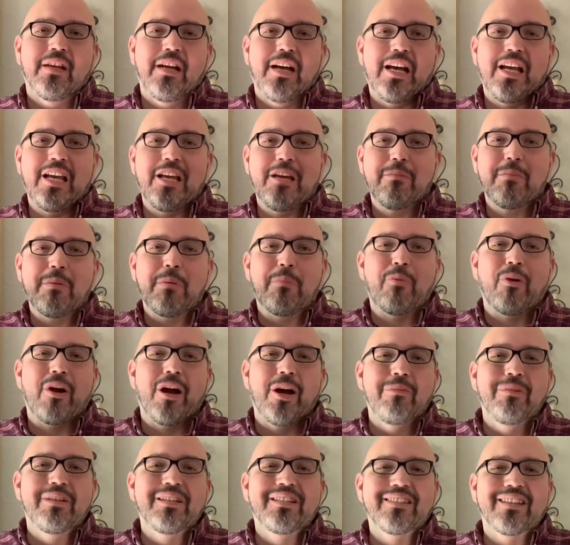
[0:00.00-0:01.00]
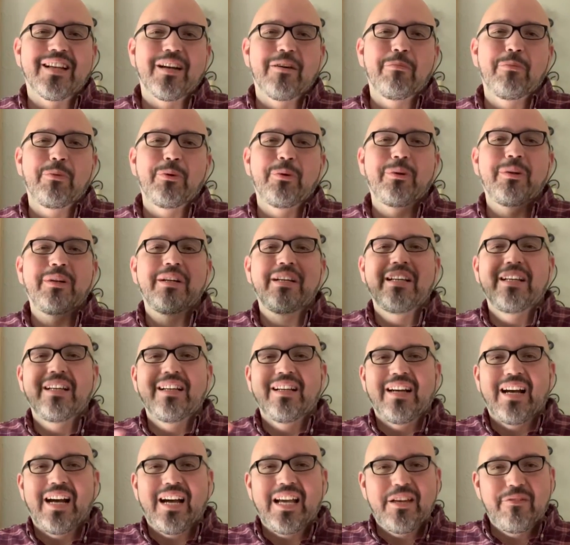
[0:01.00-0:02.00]
I am a prime example.
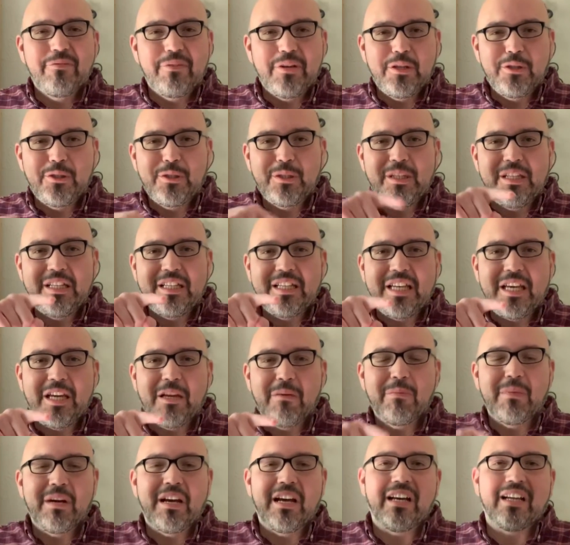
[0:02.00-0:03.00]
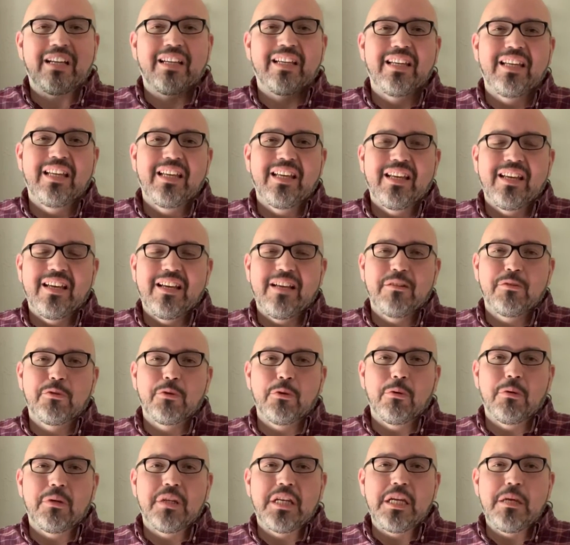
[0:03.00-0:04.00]
I eventually came back, and
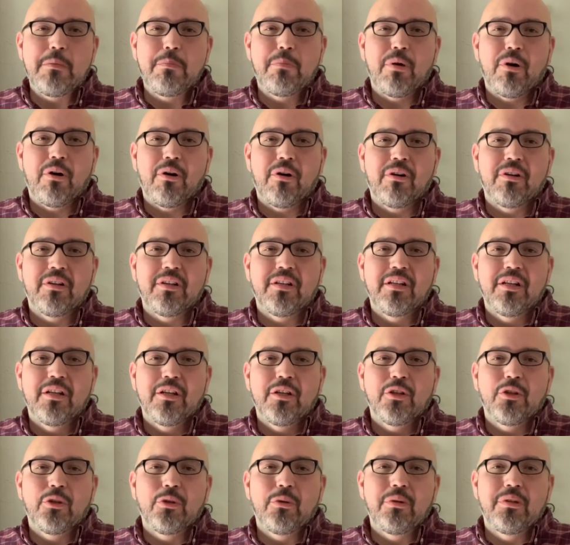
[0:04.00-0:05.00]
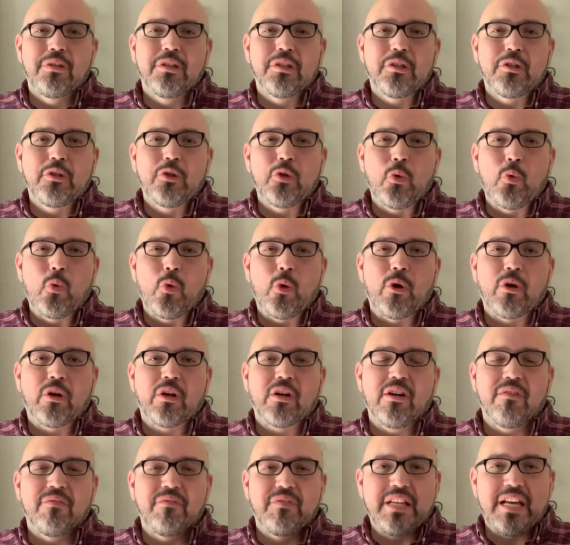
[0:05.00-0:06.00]
so keep on doing the good work
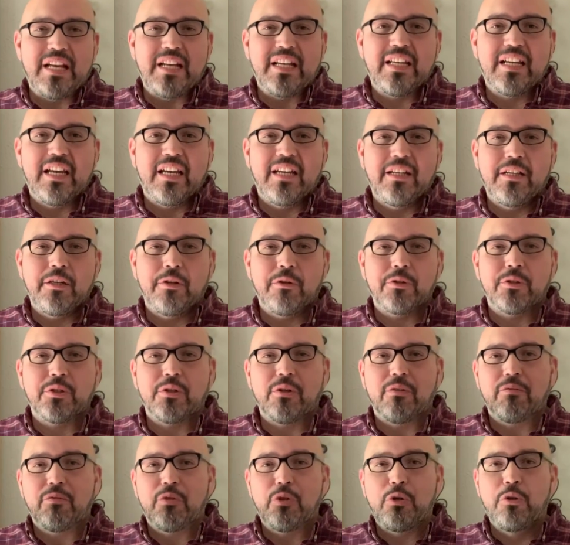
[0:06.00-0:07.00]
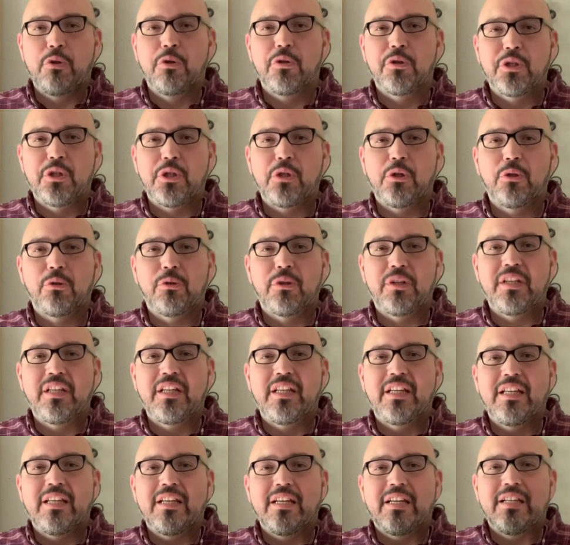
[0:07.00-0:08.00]
of dedicating yourself to your children
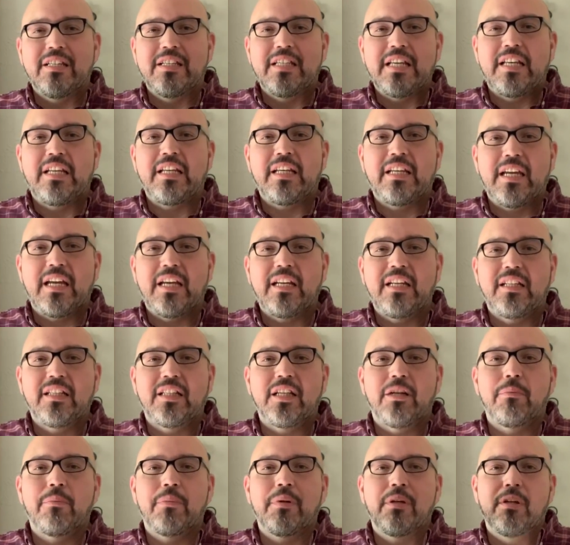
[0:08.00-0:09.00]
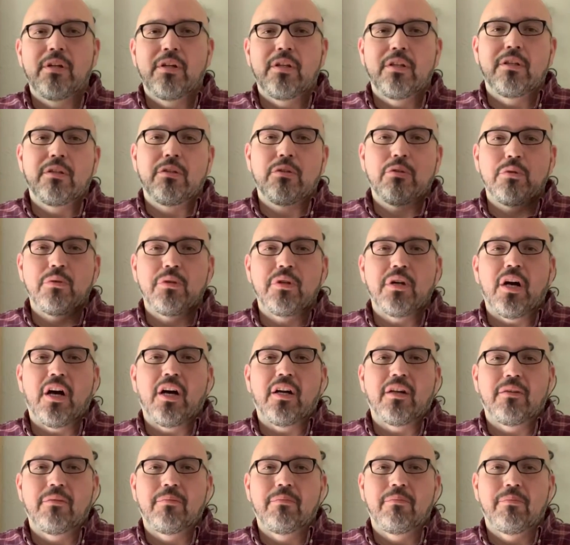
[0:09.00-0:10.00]
and dedicating them to God.
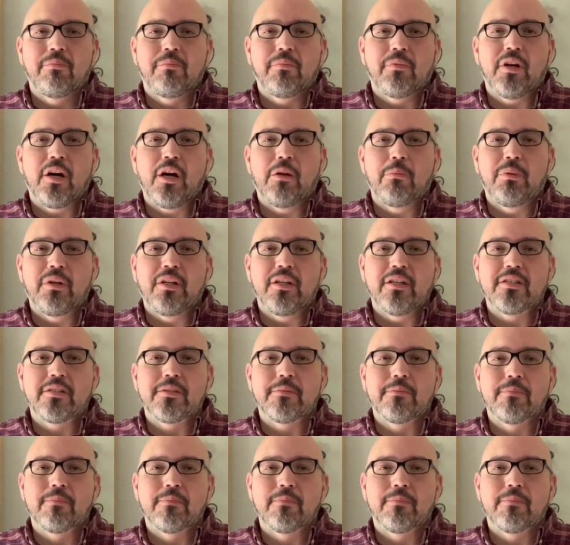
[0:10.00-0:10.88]
God bless.